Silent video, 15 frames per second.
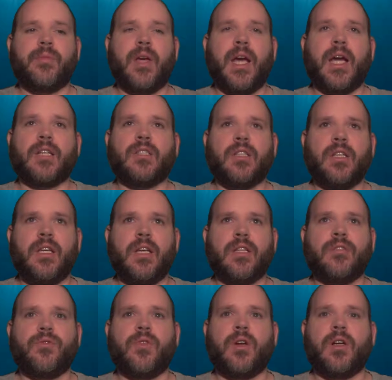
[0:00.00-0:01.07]
Actually,
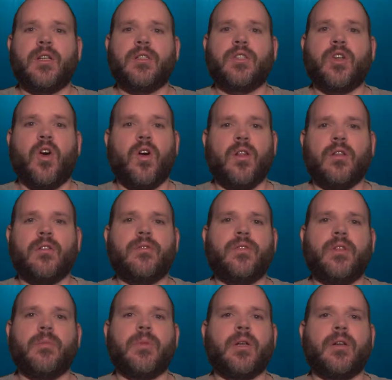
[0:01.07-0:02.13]
as far as all of
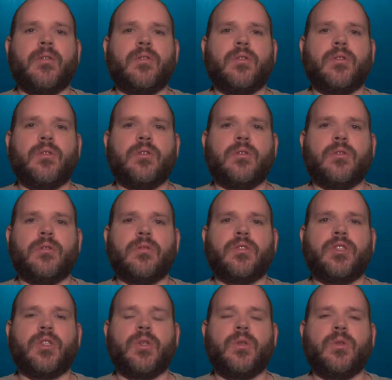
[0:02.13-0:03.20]
the Marvel
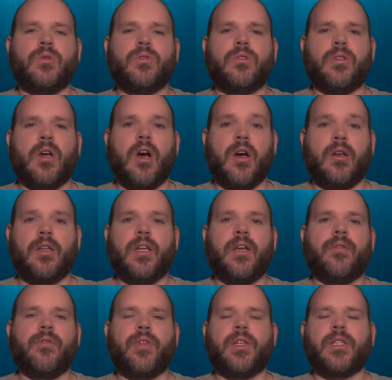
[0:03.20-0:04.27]
shows on
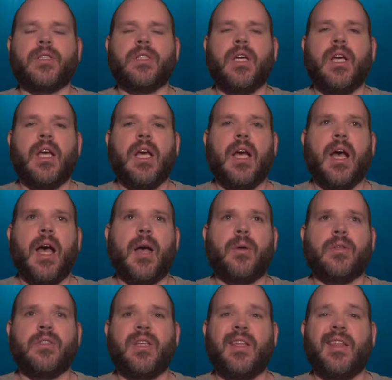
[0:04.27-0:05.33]
Netflix, I
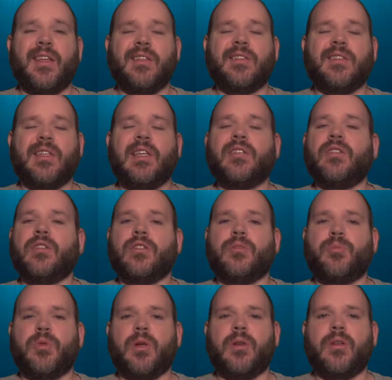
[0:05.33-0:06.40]
would say this season is
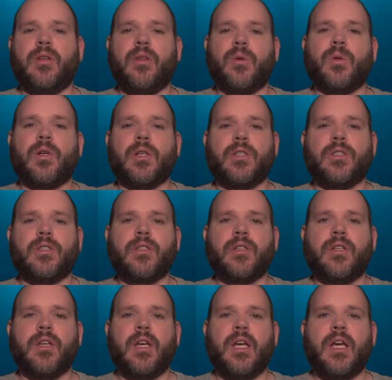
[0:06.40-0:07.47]
probably the worst.
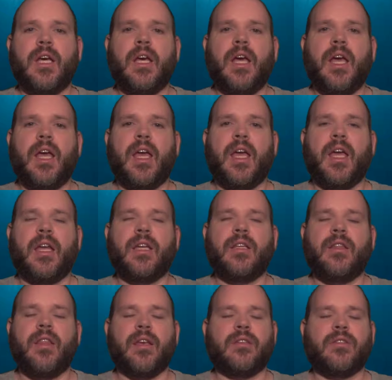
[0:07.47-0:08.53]
And
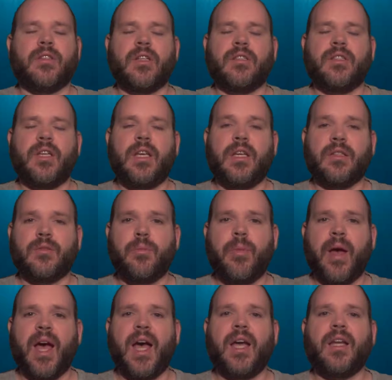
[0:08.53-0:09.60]
that's not saying it's
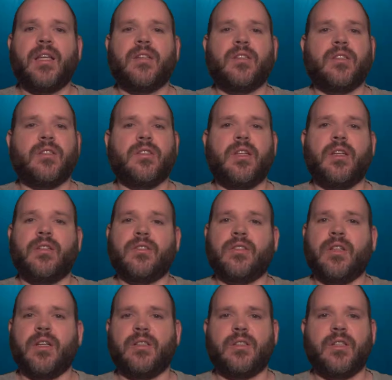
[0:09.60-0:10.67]
bad, it's just saying it's
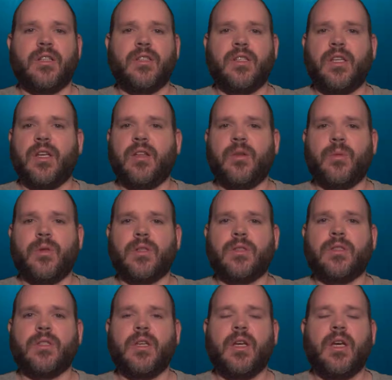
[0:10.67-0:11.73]
not as good as the other
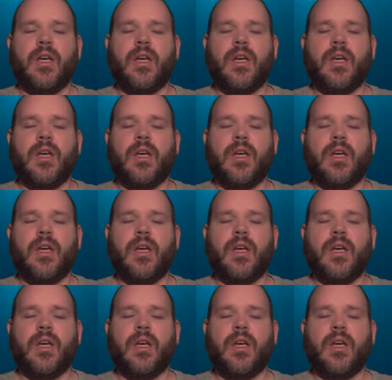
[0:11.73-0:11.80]
ones.